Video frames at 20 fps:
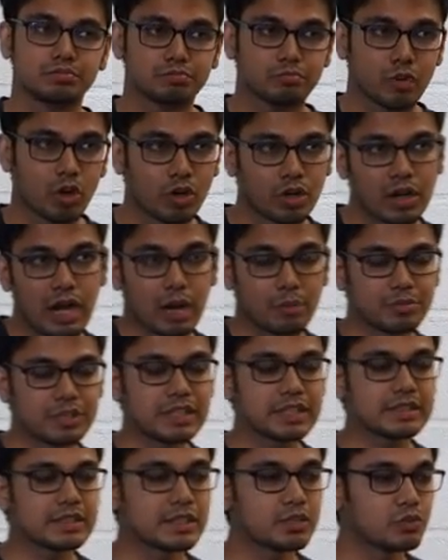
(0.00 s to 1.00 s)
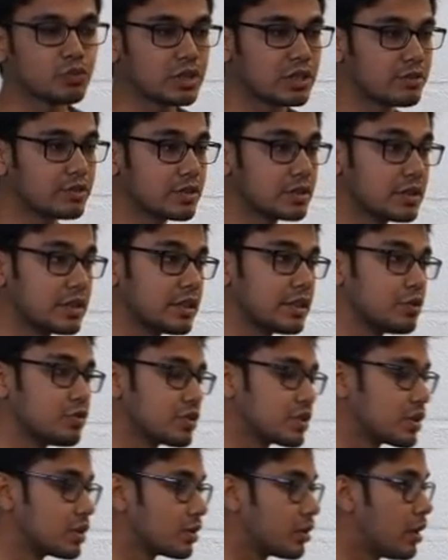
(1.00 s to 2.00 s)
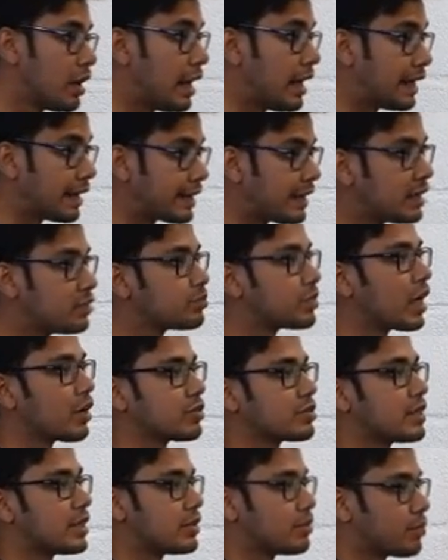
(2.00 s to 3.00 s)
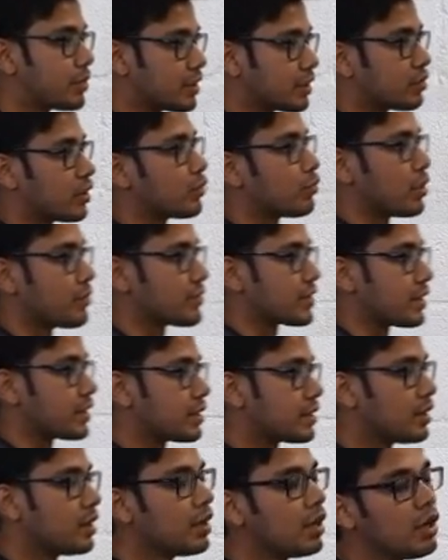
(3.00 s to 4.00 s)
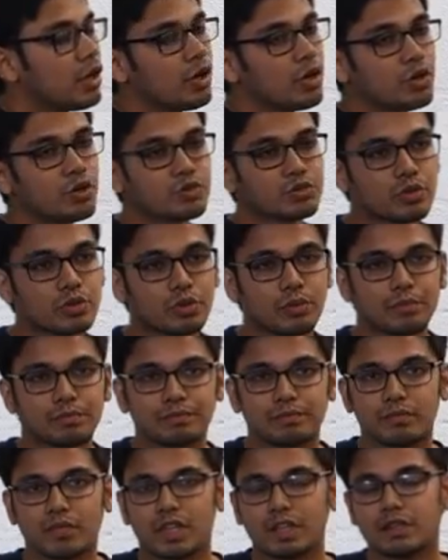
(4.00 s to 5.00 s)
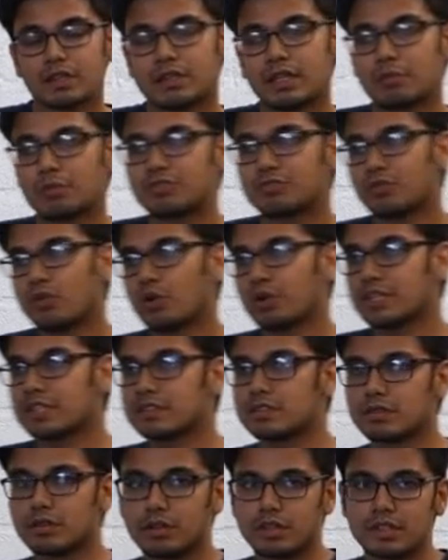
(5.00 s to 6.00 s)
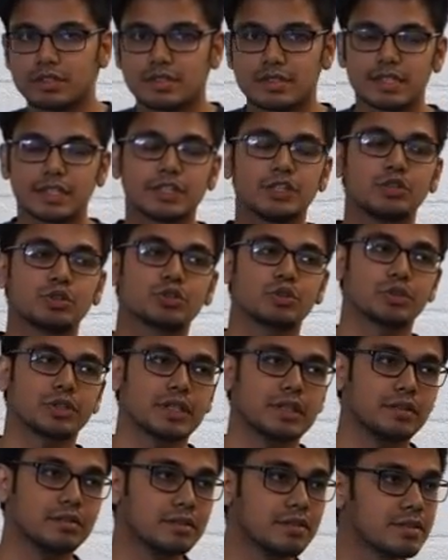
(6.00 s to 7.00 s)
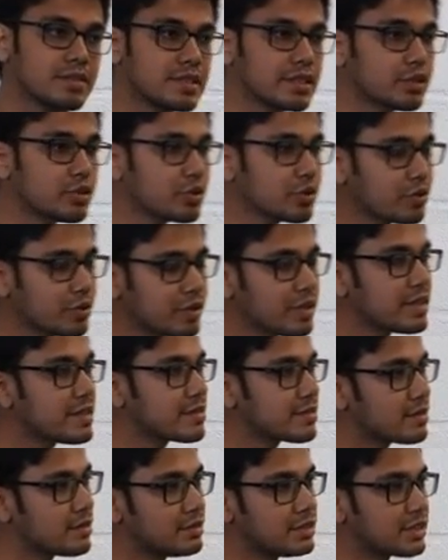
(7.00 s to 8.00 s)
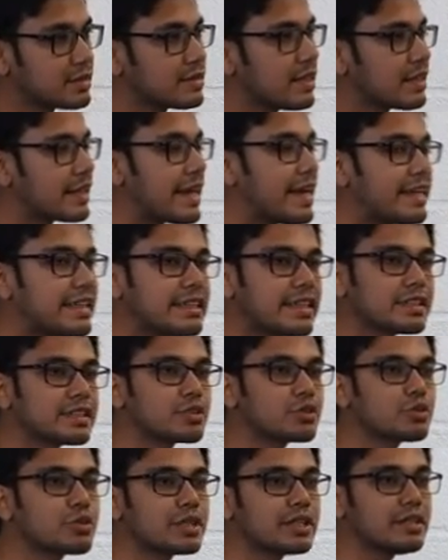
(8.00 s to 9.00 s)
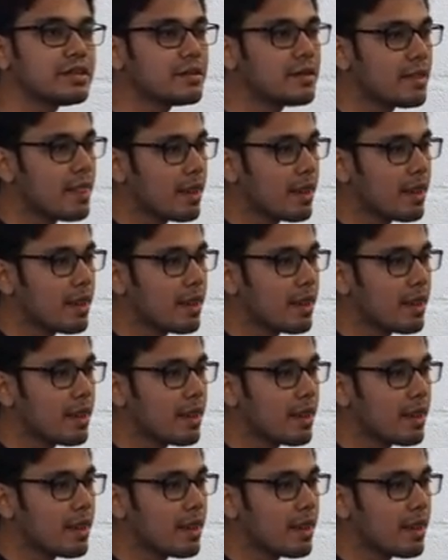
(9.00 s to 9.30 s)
or updated whenever the user again browses that particular website. So number 4 is secure cookie. Secure cookie is just like any other cookie,